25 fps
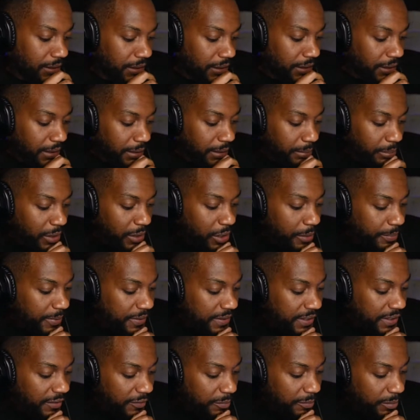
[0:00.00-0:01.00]
Big up
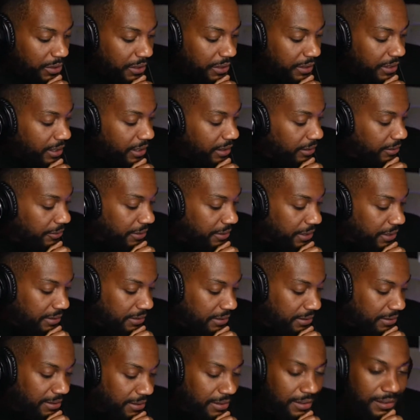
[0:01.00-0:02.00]
yourself, Money Gal
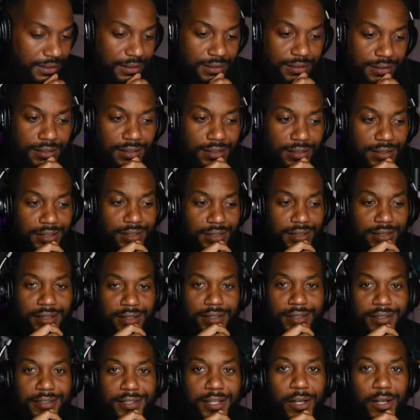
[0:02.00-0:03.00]
Grias.
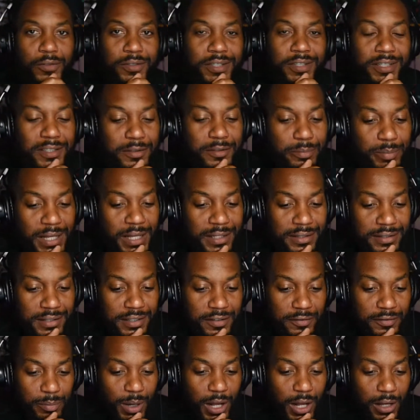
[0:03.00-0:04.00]
Sounds expensive,
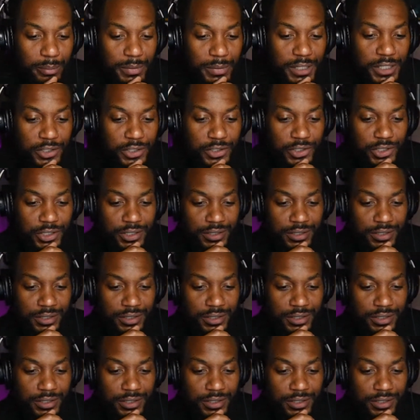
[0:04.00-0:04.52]
Palm Beach.